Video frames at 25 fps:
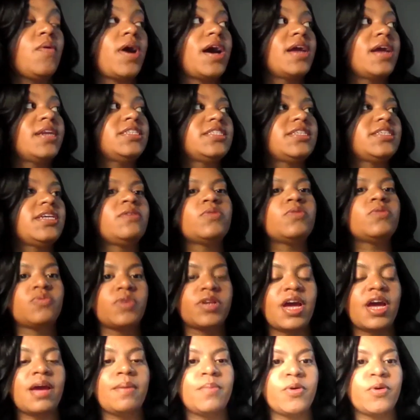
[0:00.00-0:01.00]
honestly, it was when
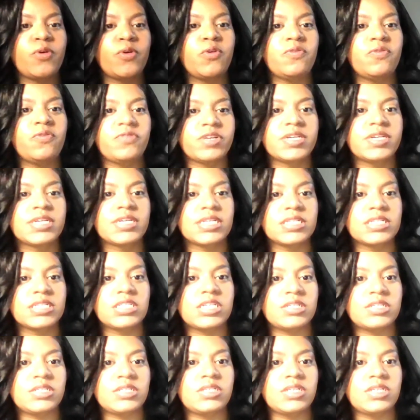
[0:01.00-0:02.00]
I moved
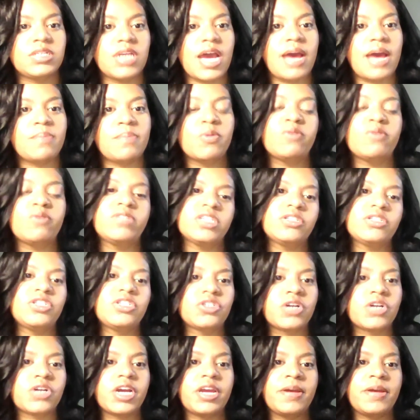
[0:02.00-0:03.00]
to I moved to
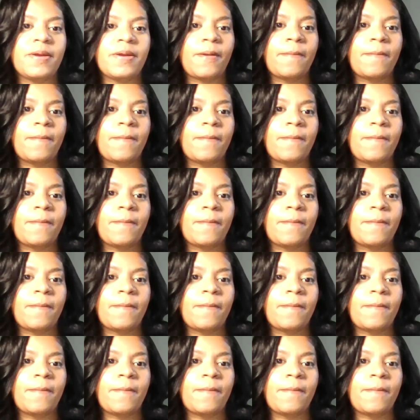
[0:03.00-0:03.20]
Detroit.